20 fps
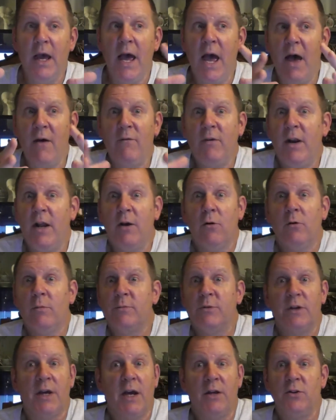Evan
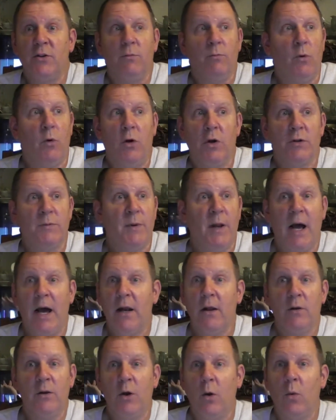Engram's catching balls, but I
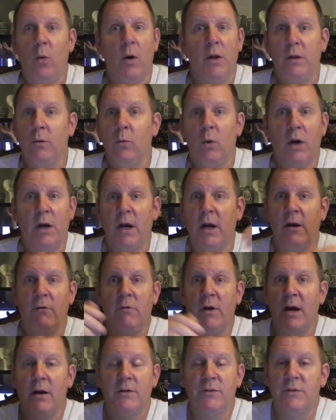don't know what, what kind of
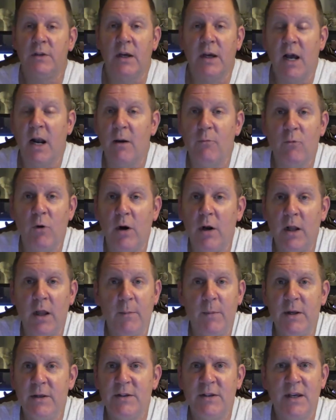routes they got him running. I
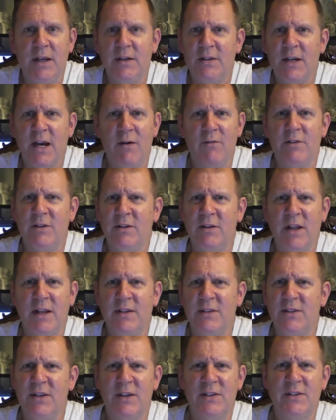mean, he's, he's averaging like
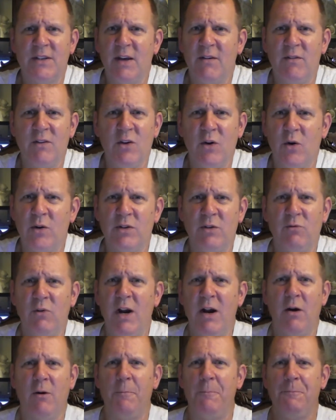six, seven yards a
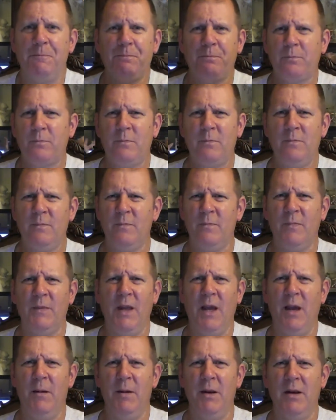route.
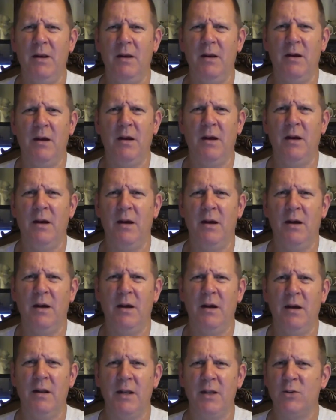I mean,
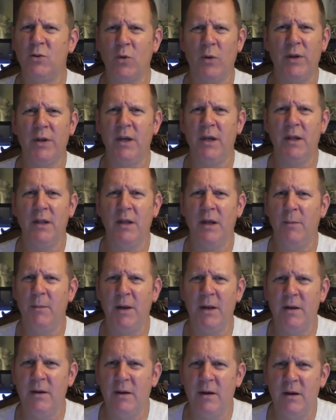that's all he, I
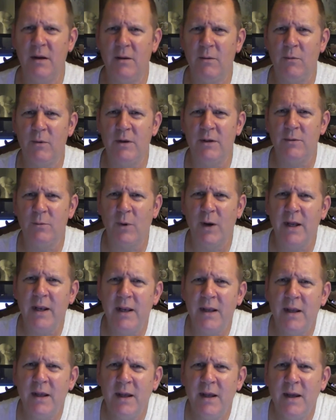mean, it, what? Are
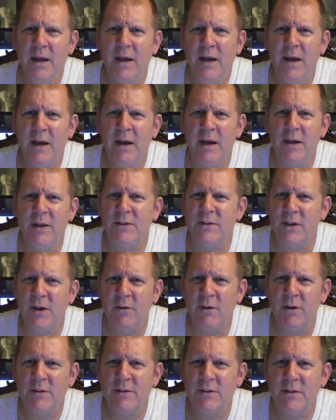you
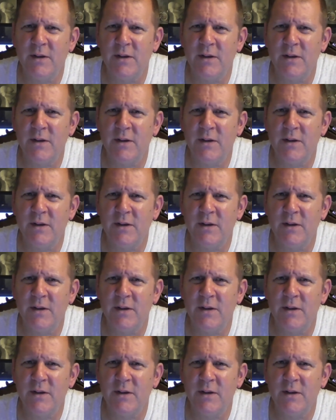serious?